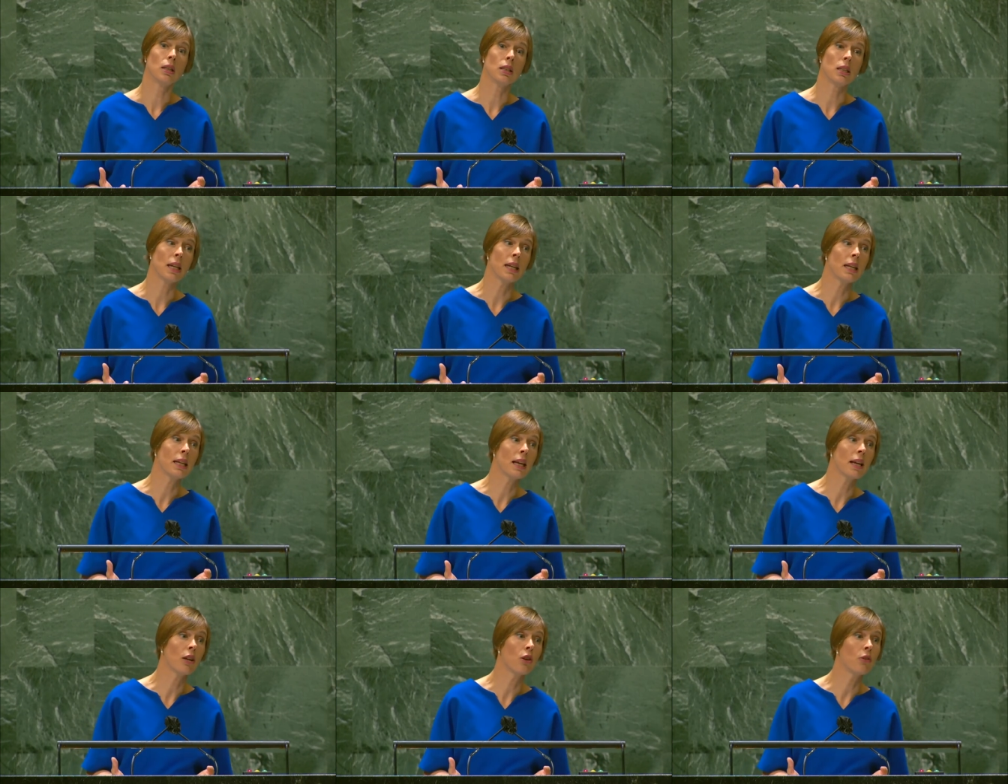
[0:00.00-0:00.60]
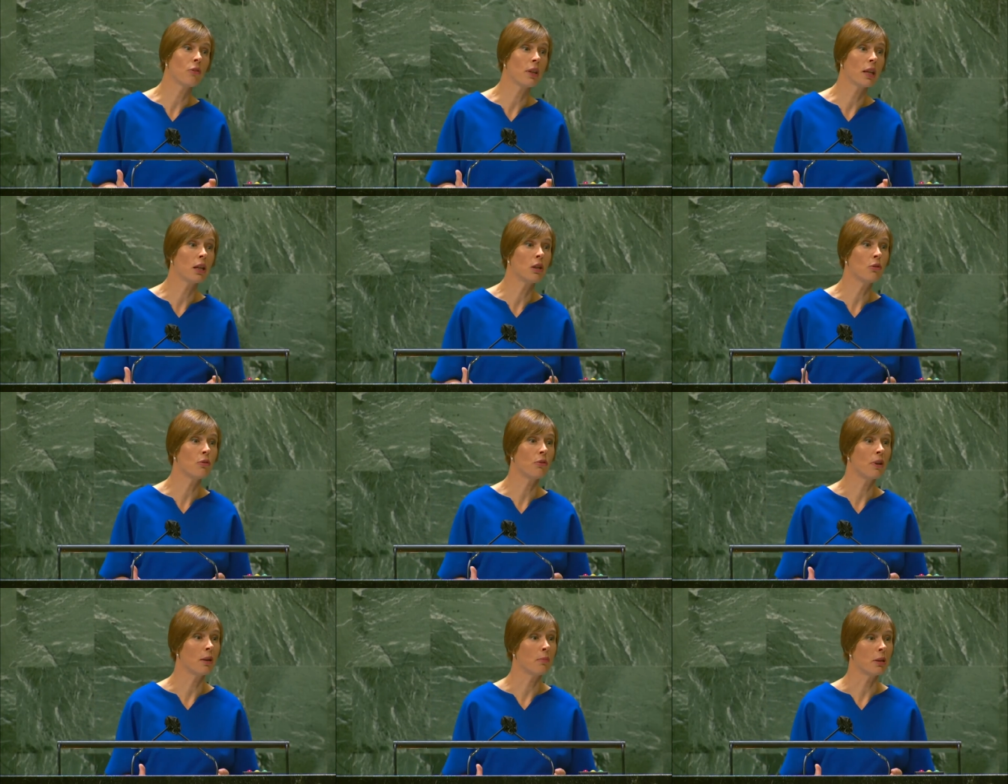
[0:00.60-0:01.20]
take care of their
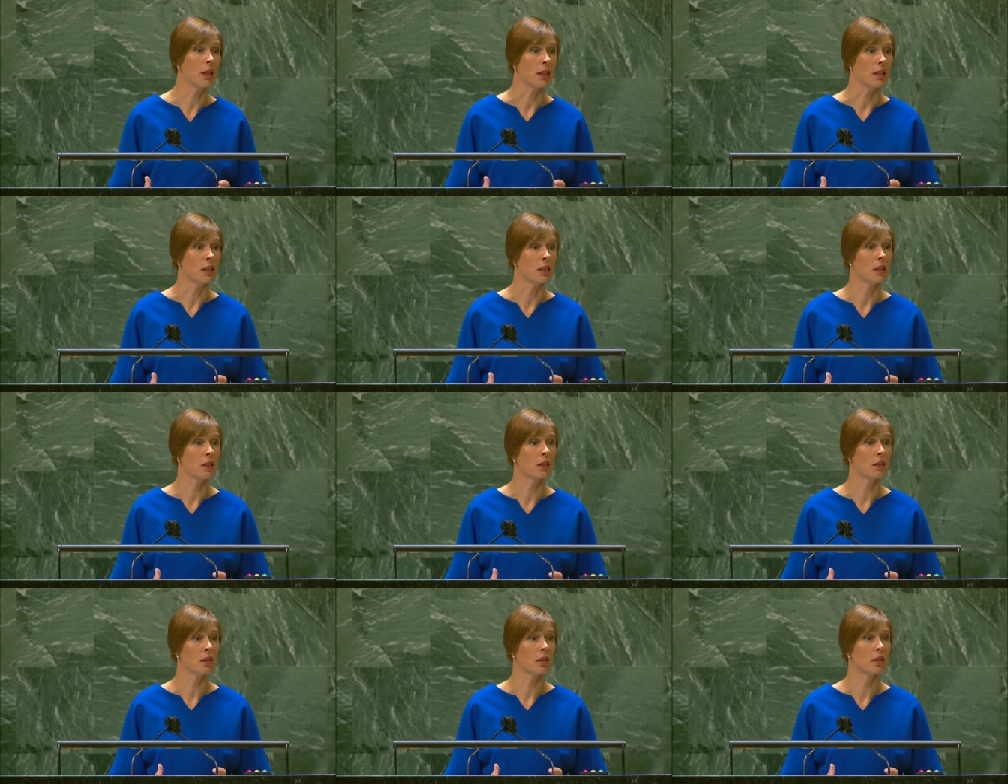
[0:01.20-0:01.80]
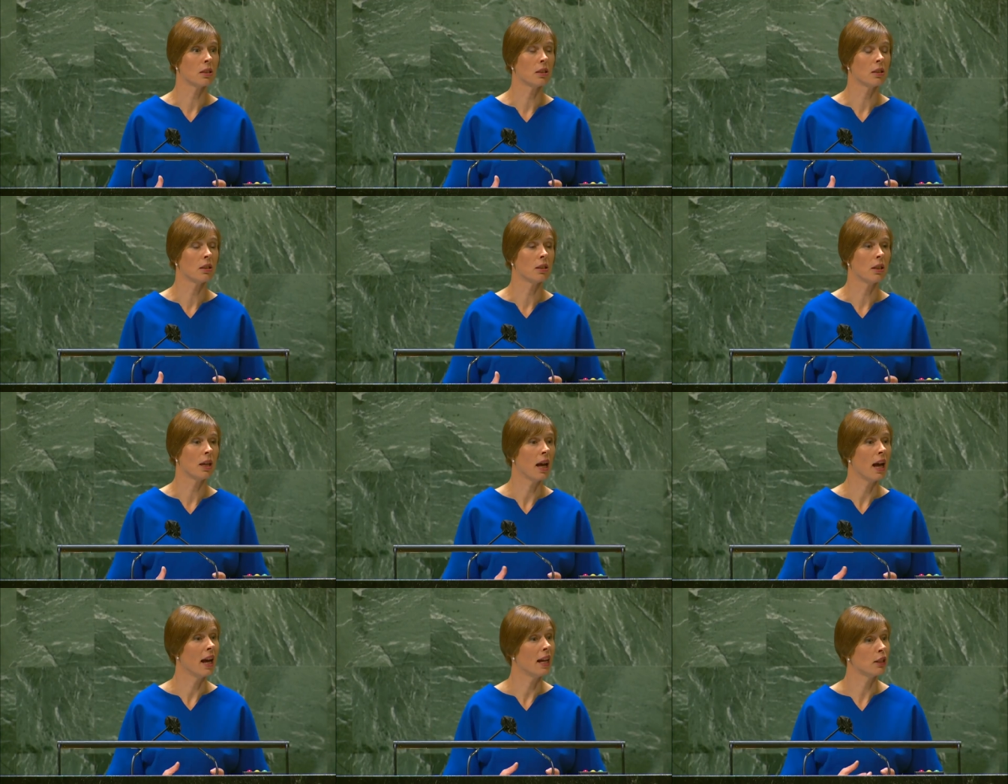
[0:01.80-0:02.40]
own families,
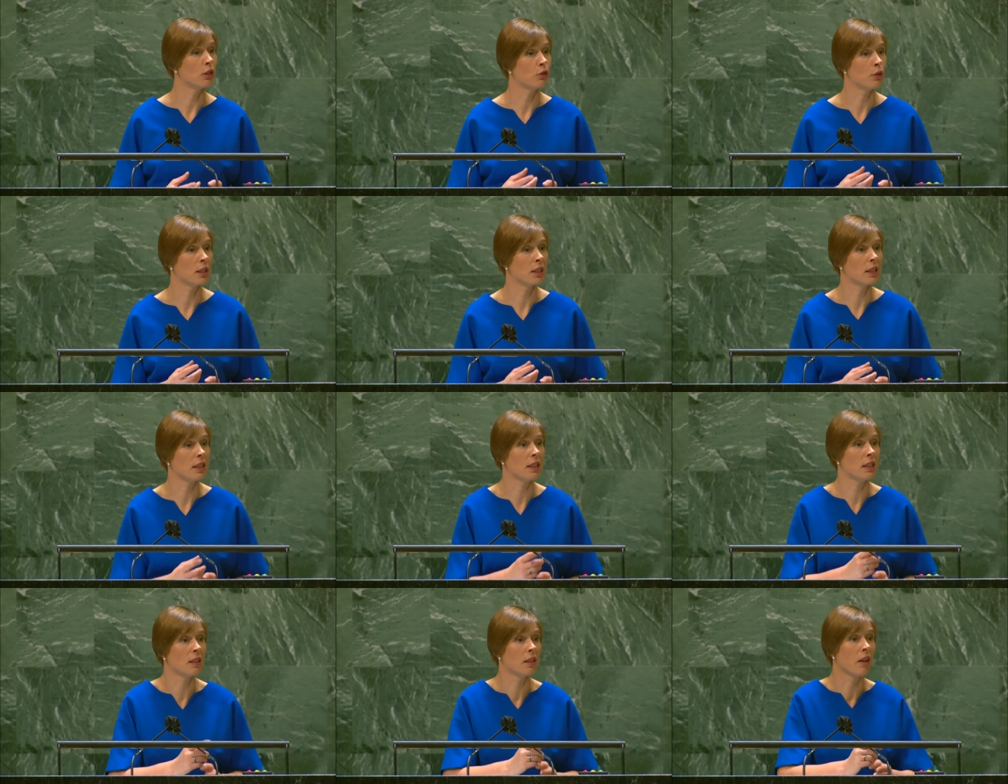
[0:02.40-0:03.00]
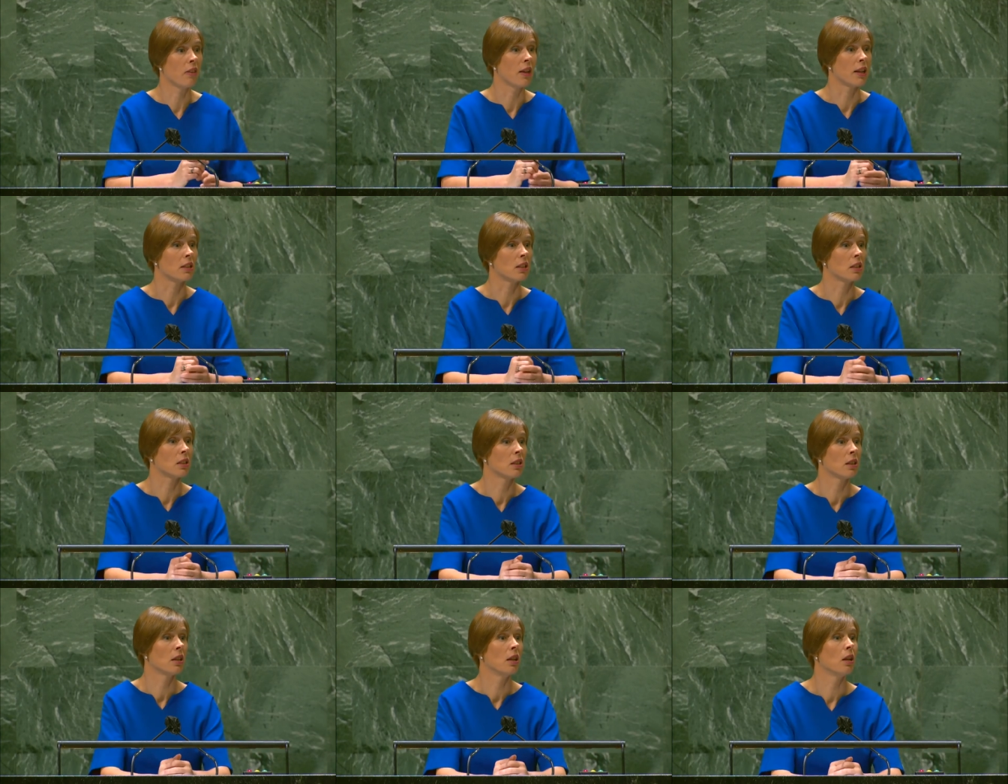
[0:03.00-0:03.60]
and to assist
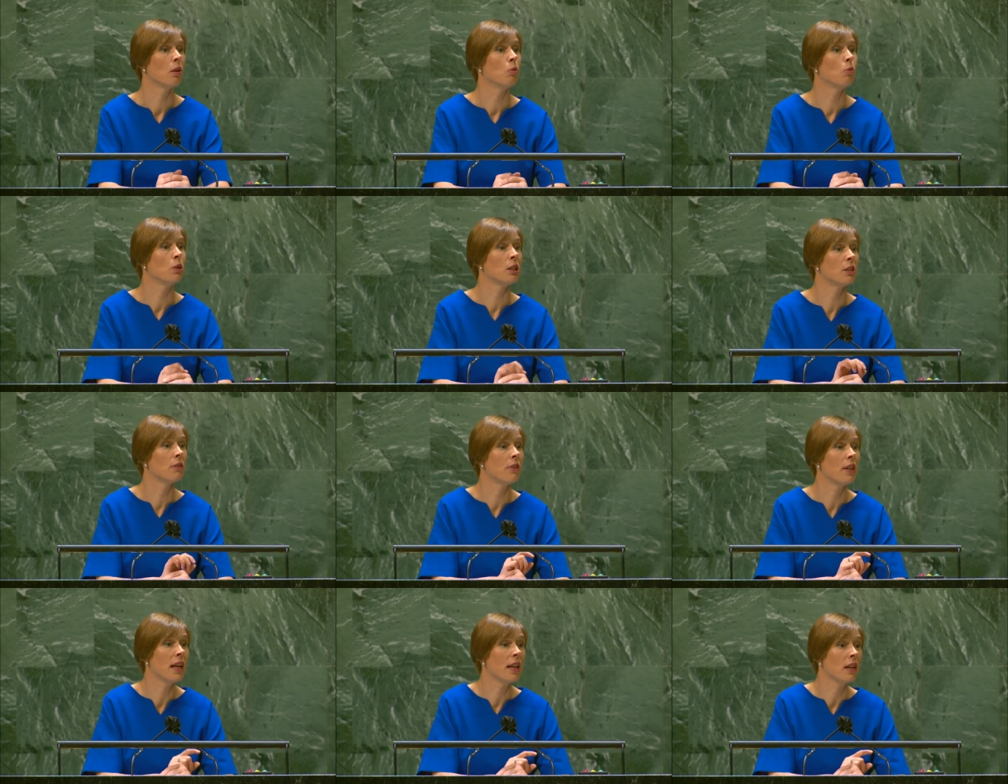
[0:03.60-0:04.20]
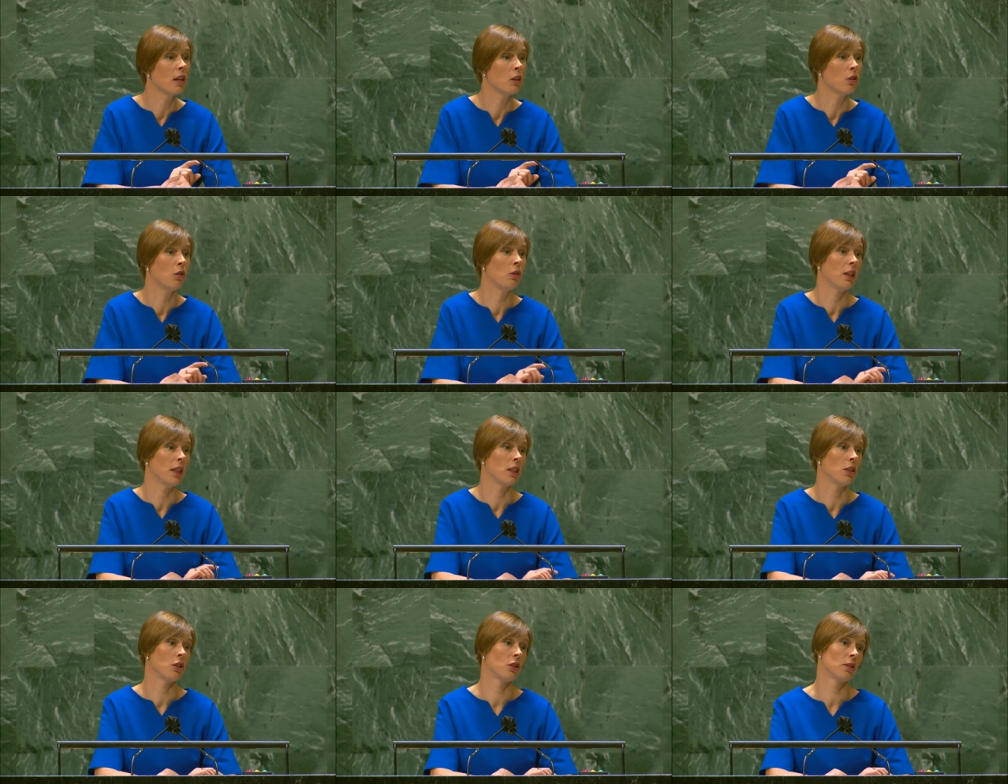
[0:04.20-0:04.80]
others with their
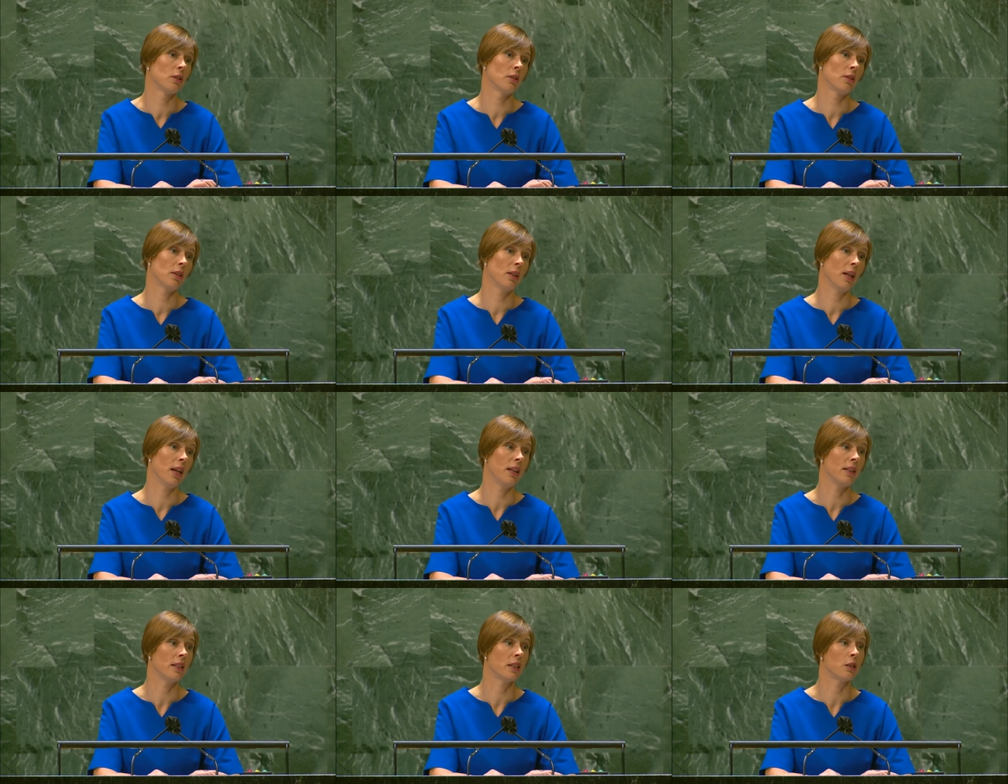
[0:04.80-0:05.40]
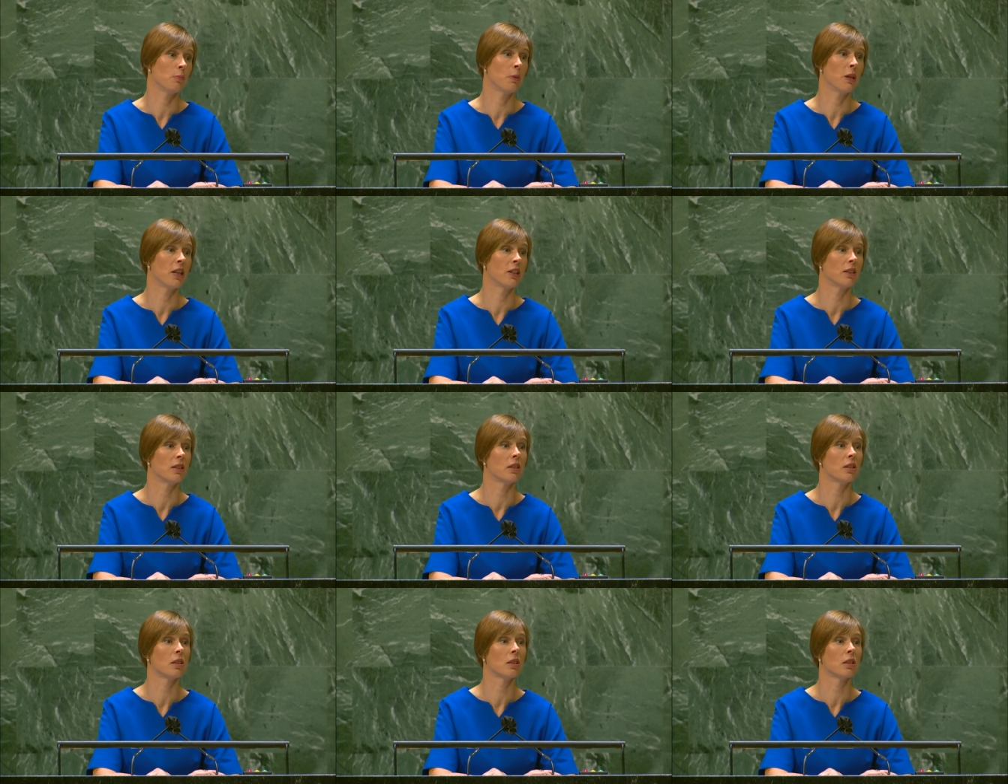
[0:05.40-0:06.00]
knowledge and
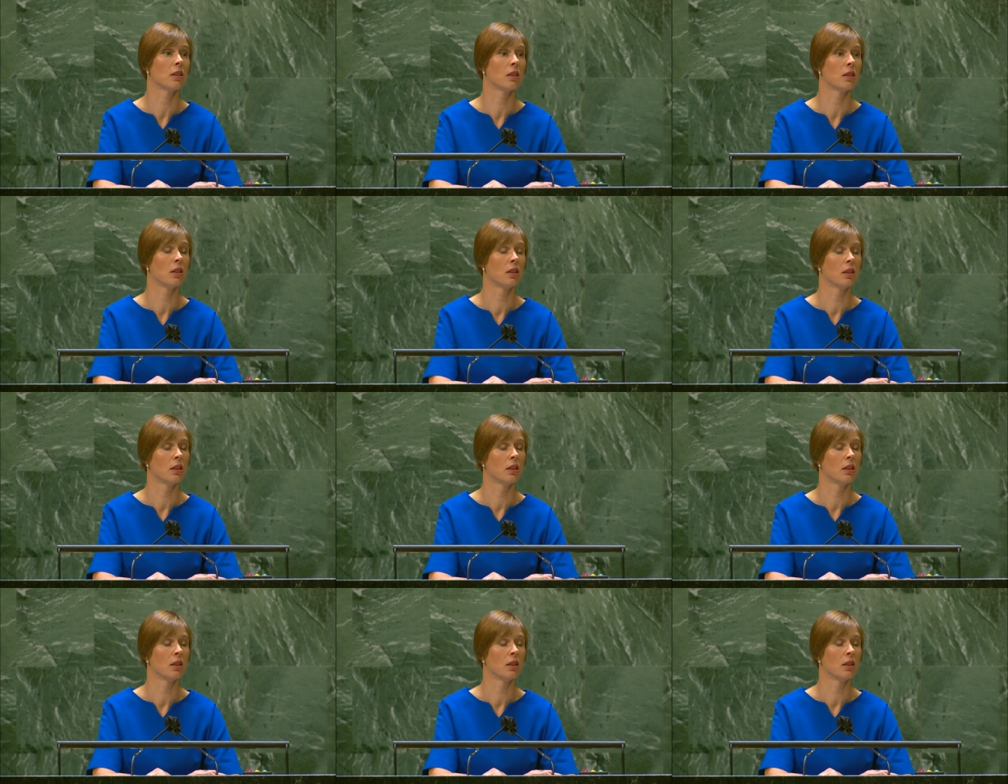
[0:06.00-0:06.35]
experience.